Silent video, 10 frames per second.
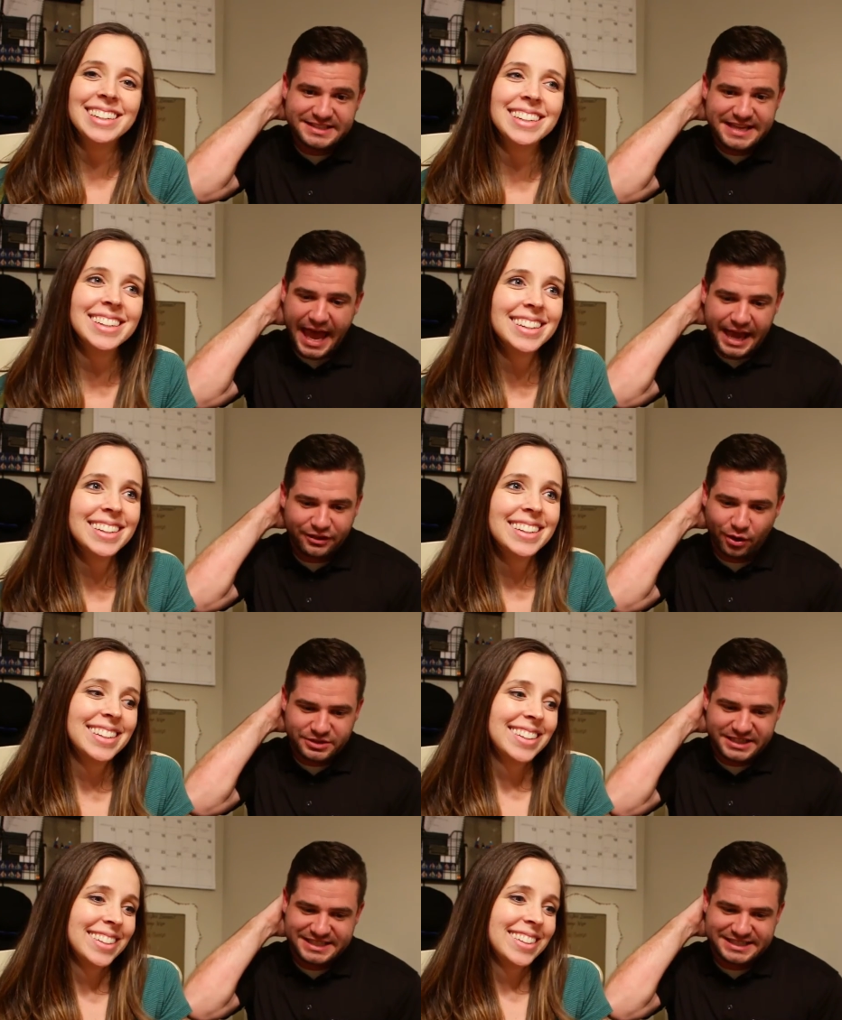Speaker 1: Zach
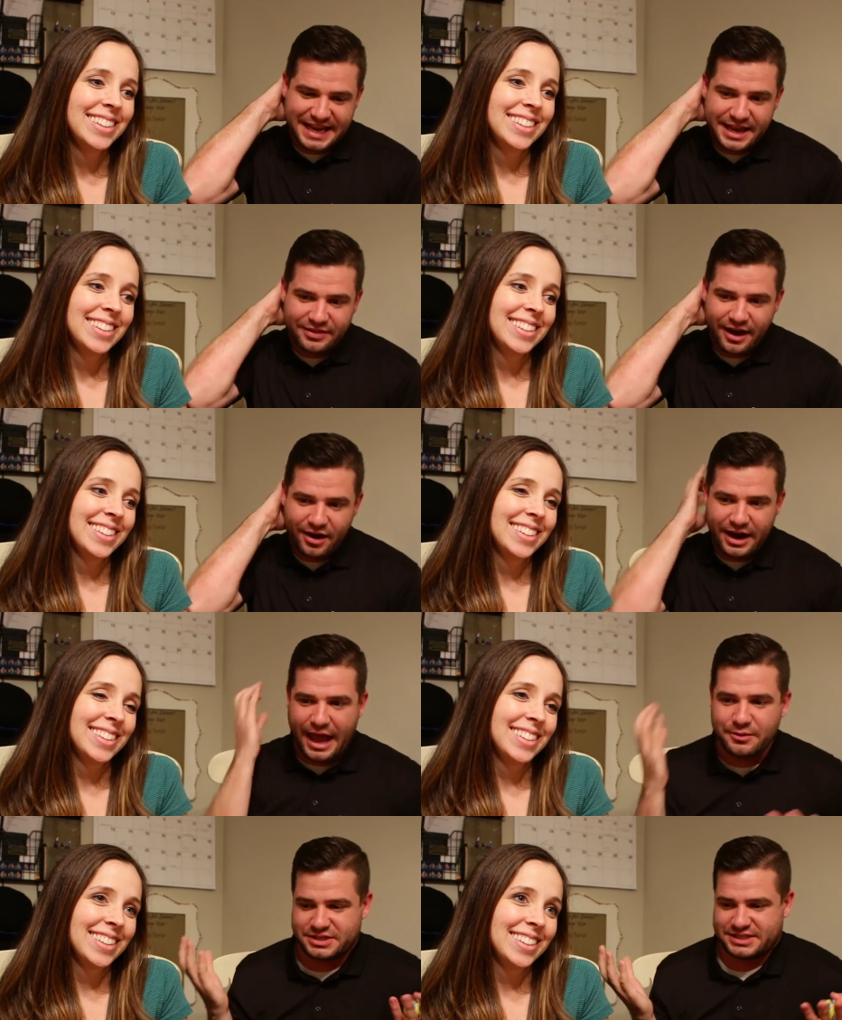don't just stand there
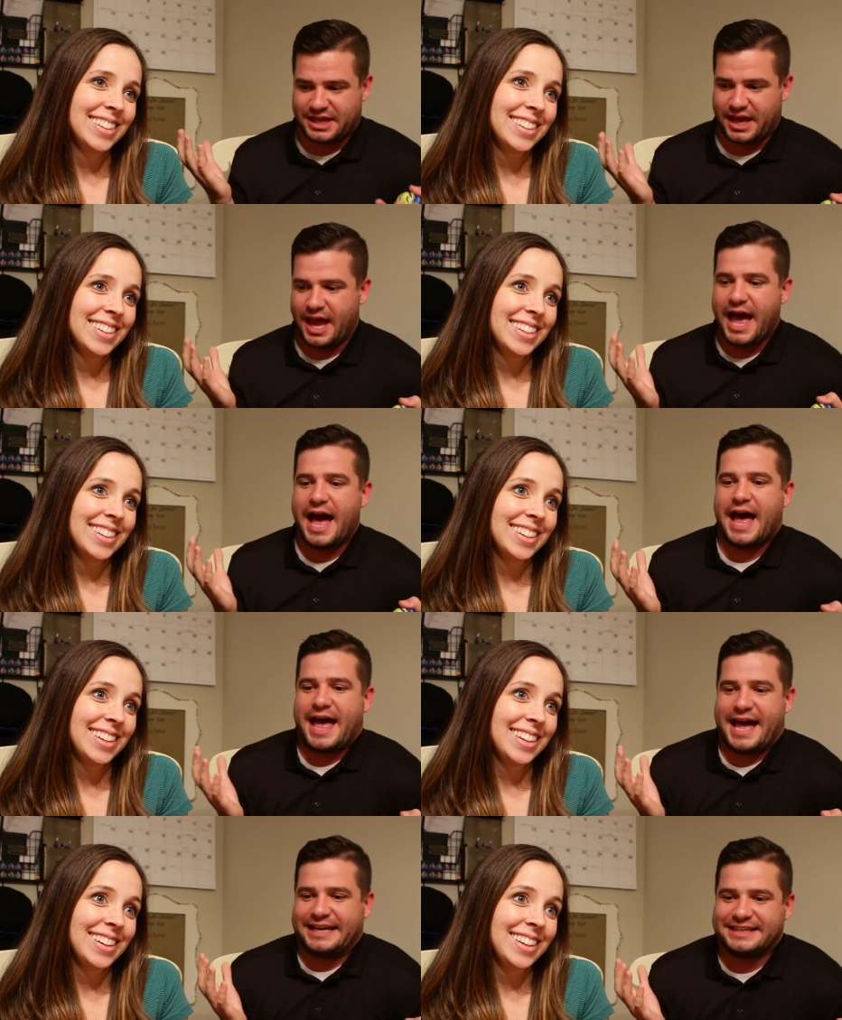and I was just like
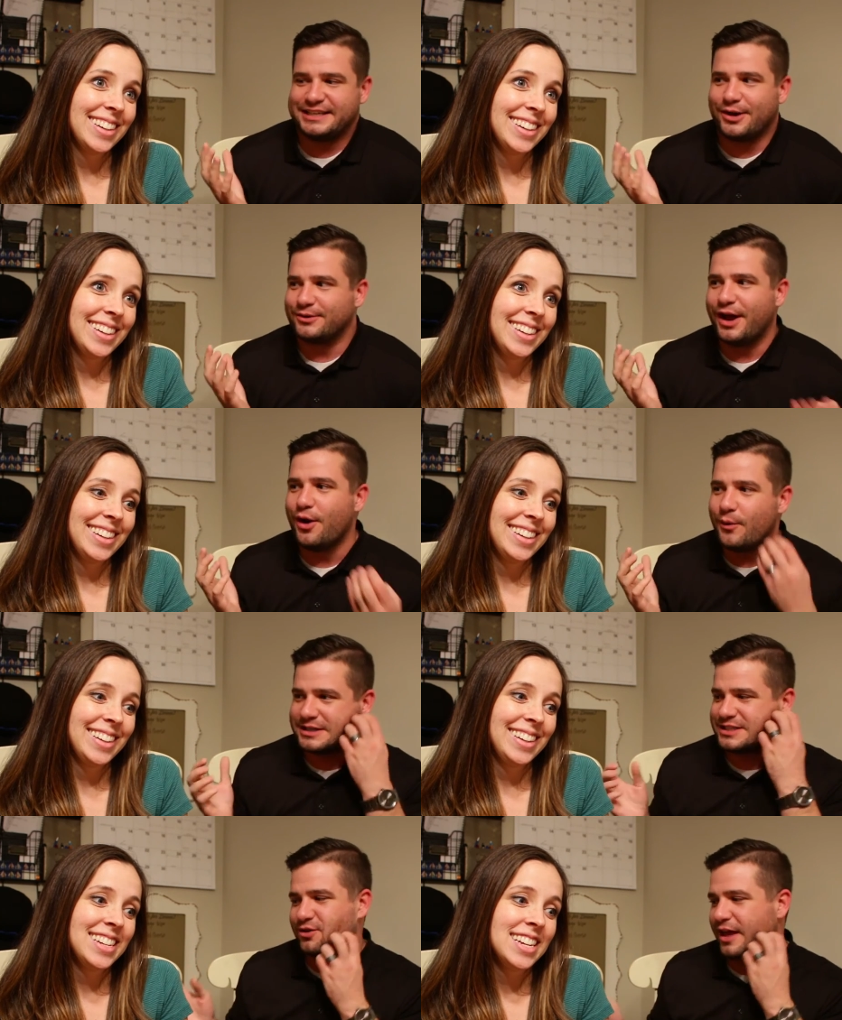I don't know
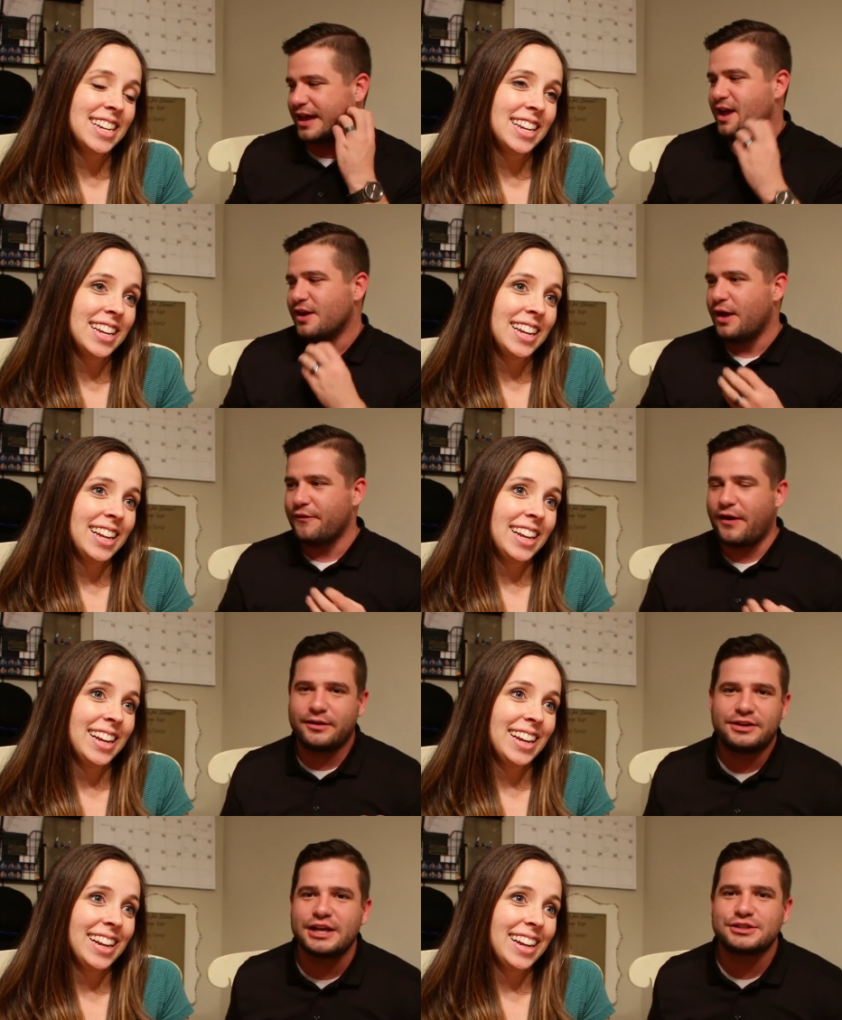what to do. Like, if
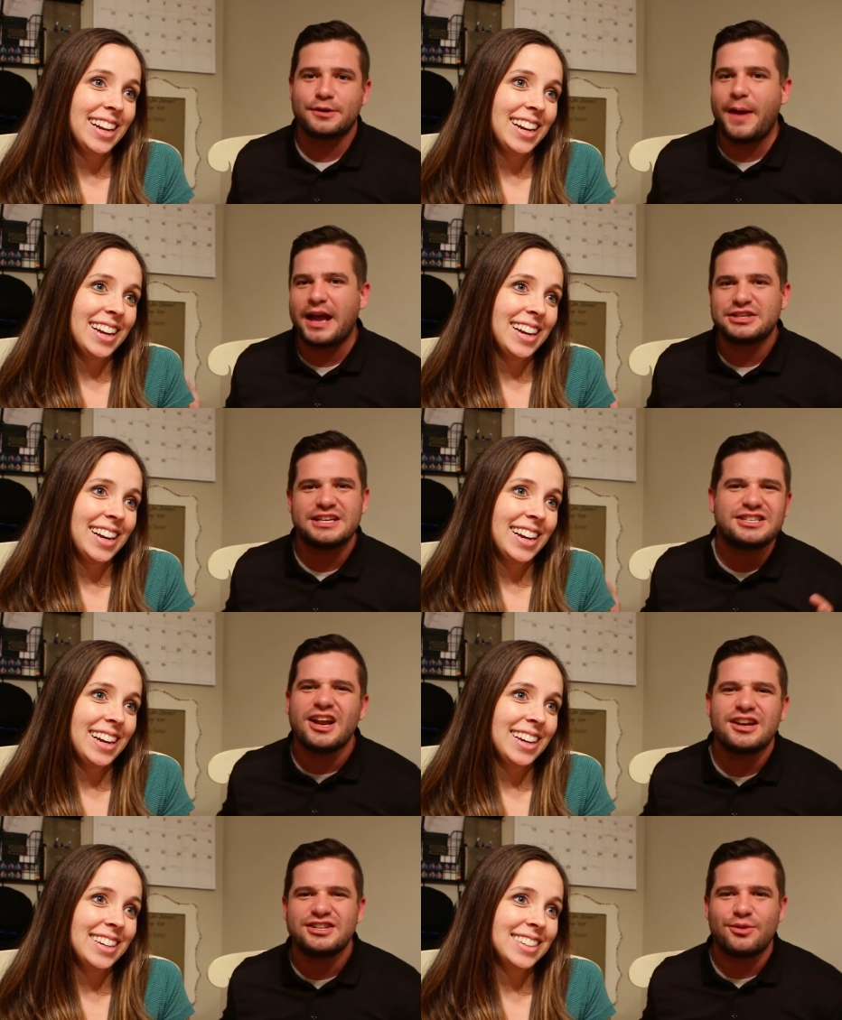I touched her back, she's like,
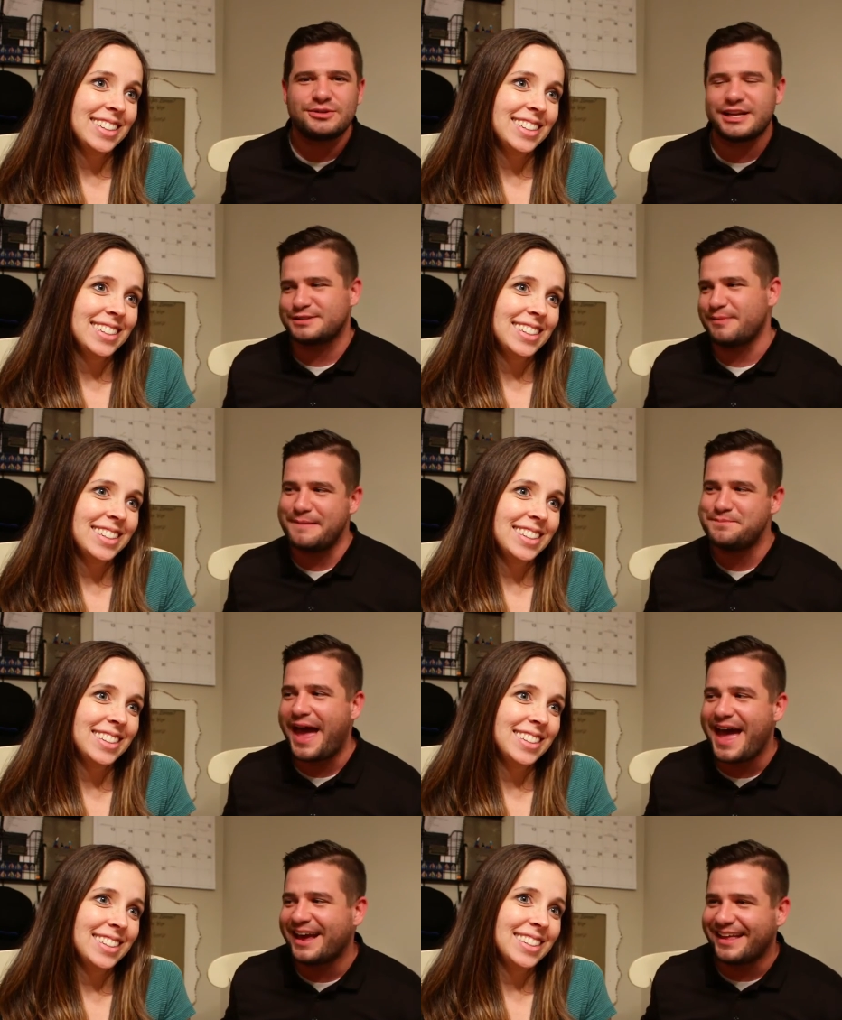don't, don't touch my
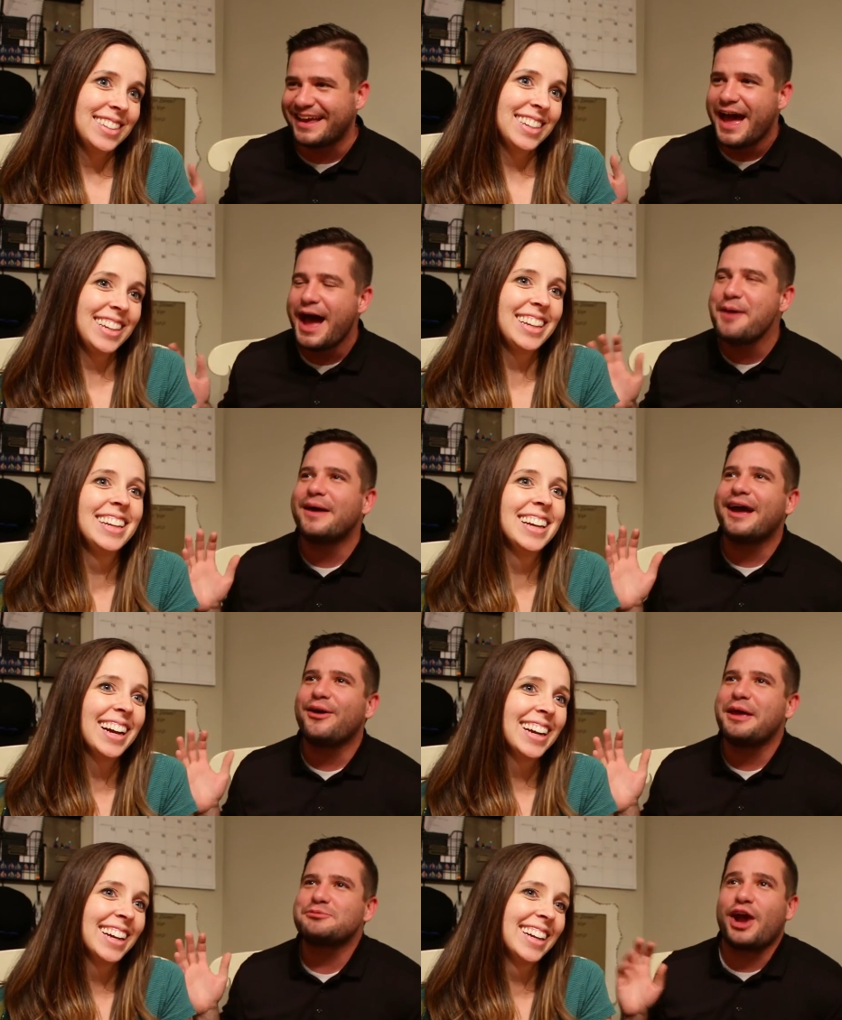back. Like, and like, okay, I'm